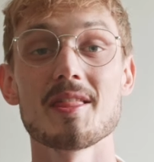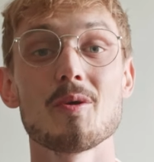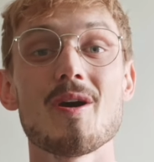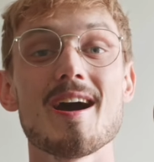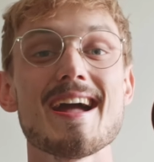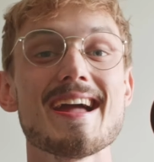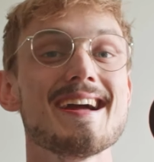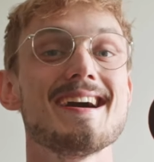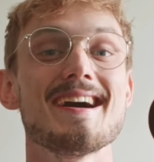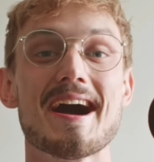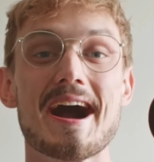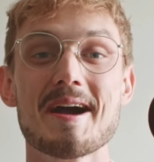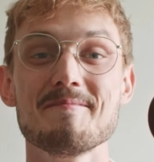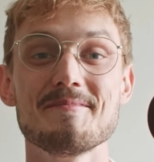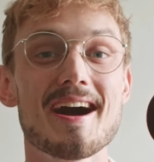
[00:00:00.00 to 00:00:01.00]
the way,
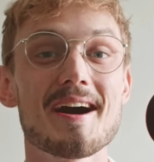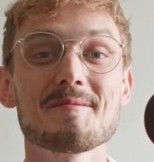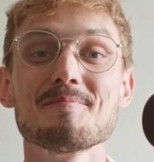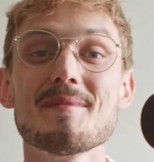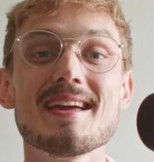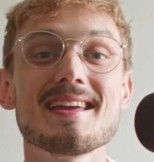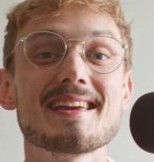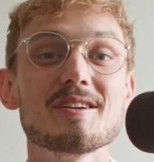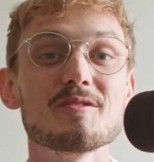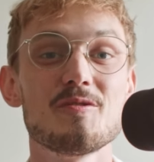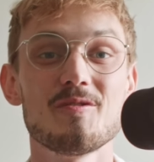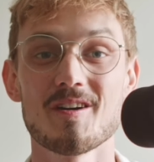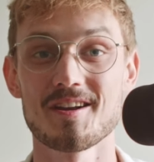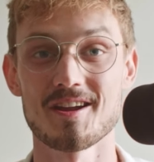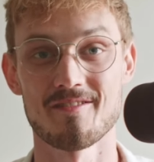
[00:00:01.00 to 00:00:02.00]
I'm not making
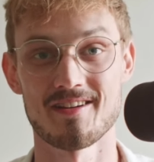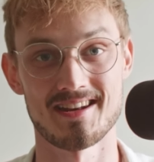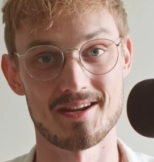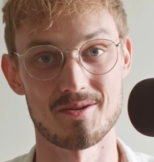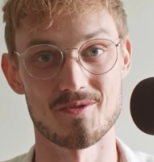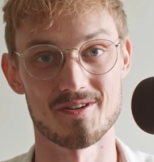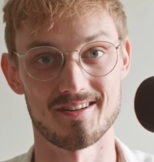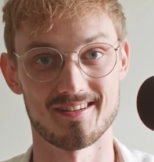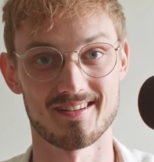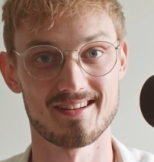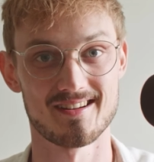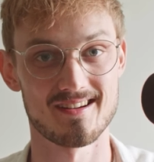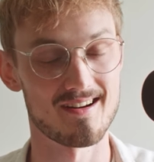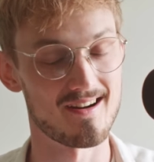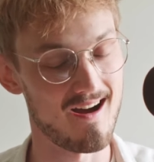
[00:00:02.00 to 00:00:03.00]
fun of anyone.
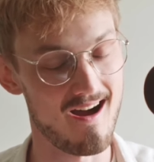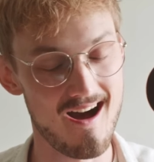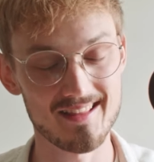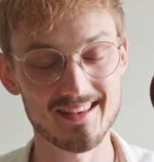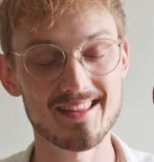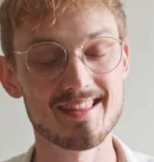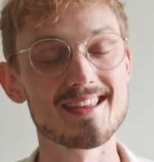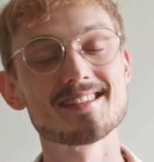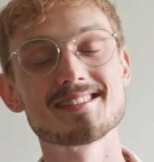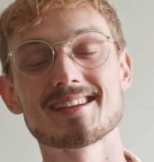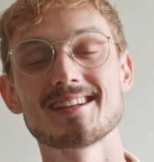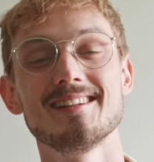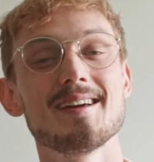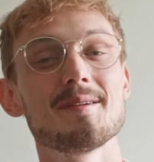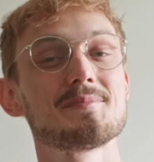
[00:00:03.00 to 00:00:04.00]
All of these
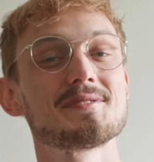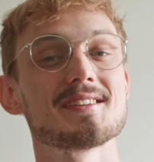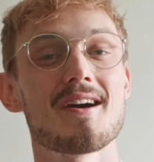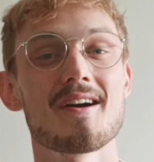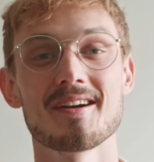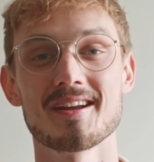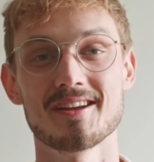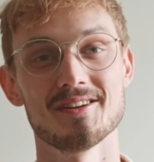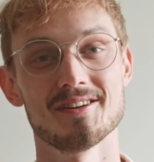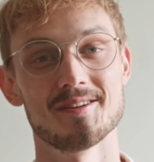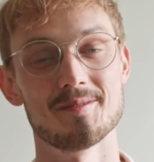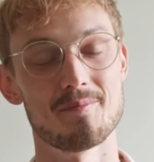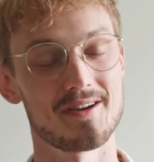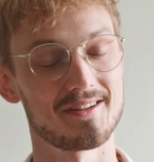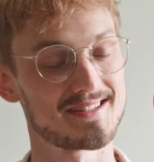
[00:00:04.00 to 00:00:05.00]
clips are
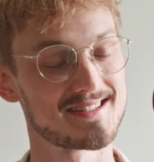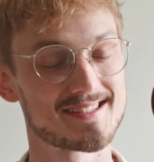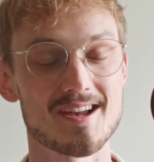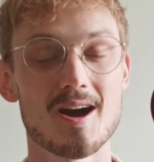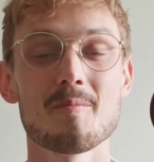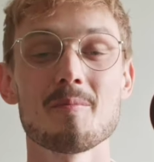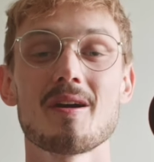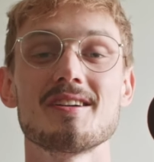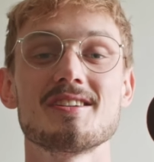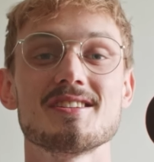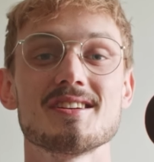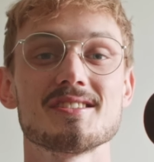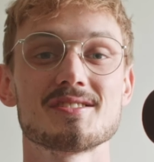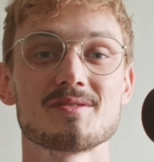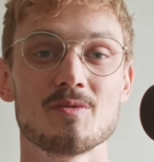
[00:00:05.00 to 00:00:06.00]
good, but some are
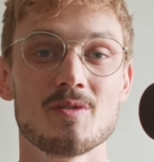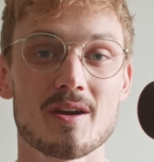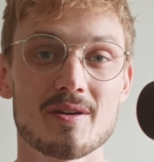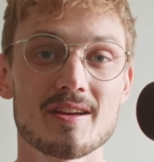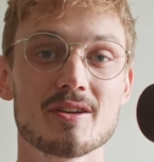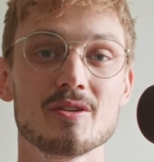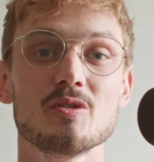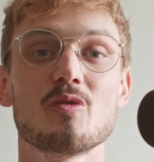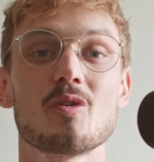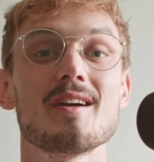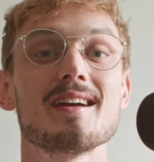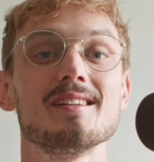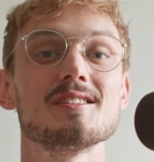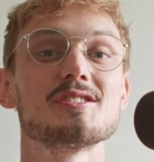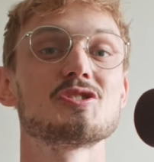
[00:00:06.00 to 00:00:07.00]
just very good for
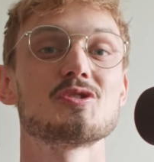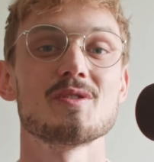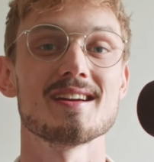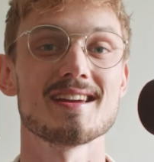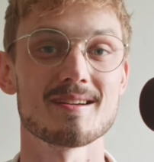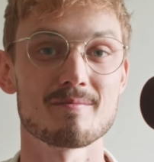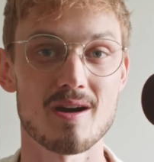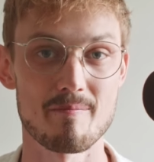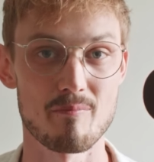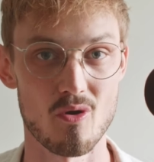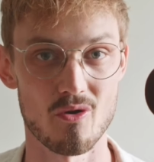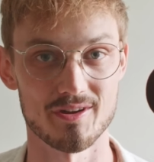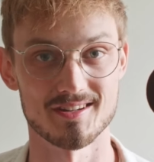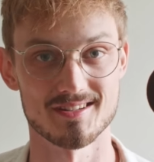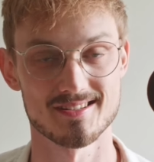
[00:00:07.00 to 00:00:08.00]
illustrating my
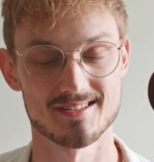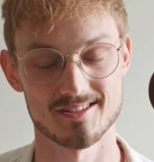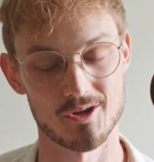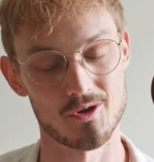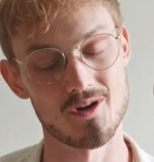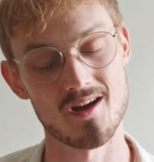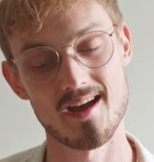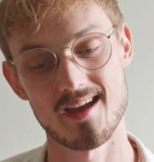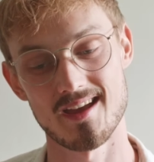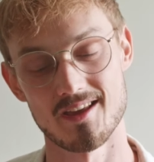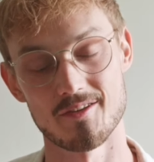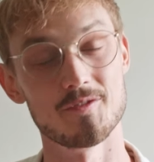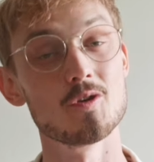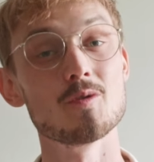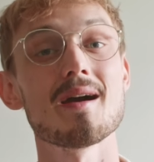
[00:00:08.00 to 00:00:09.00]
point. So
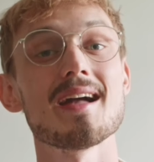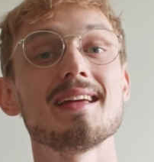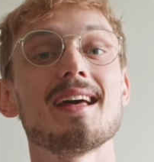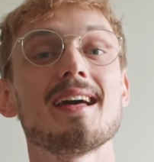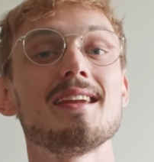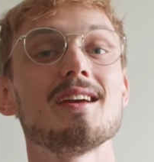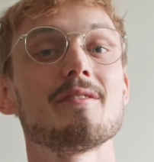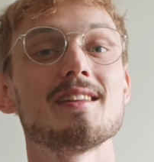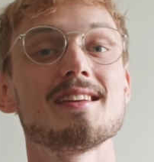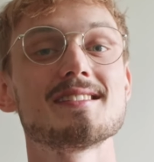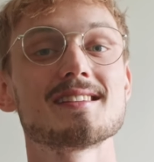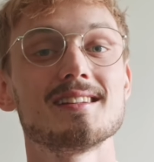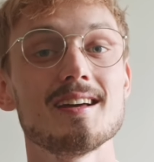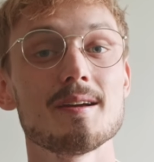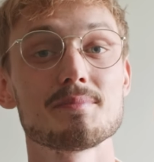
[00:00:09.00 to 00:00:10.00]
if you made any of these
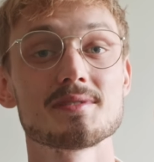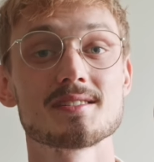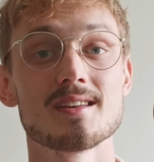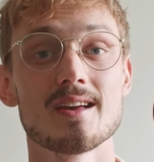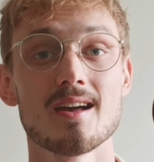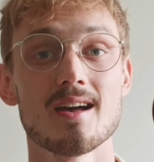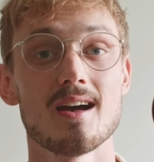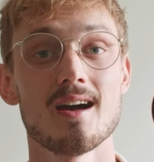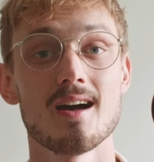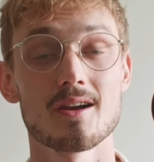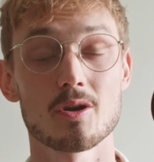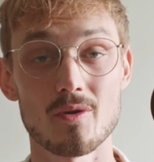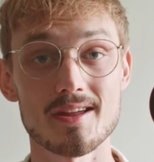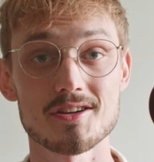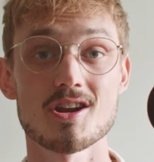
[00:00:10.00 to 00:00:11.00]
clips, great